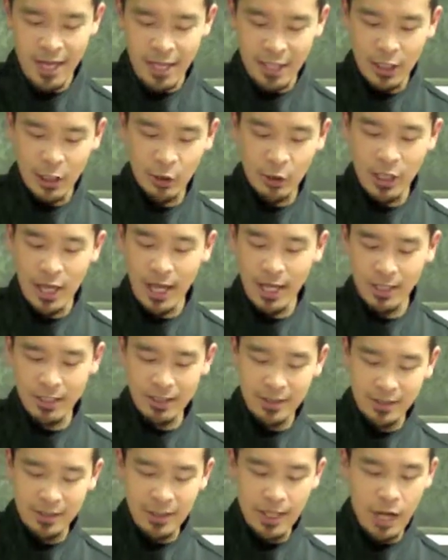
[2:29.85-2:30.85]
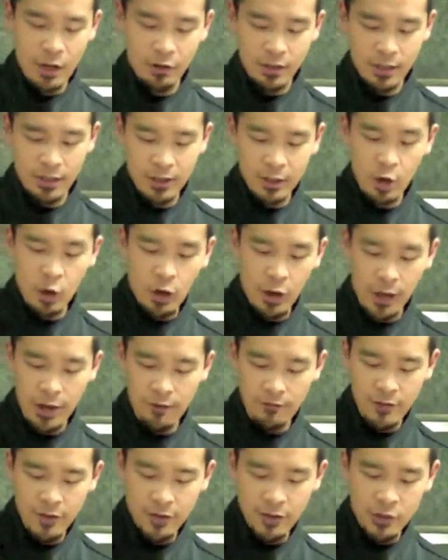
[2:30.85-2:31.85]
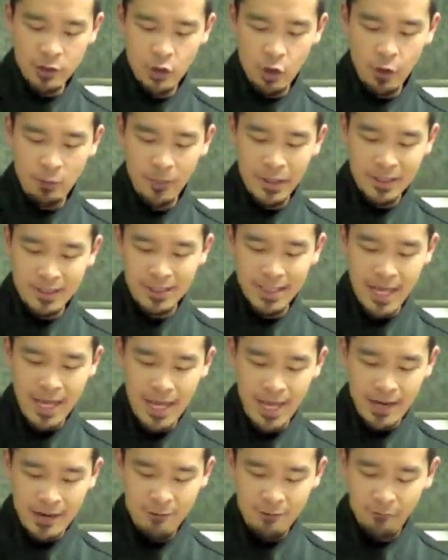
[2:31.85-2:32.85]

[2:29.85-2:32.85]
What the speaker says: Now that everything's all mixed in,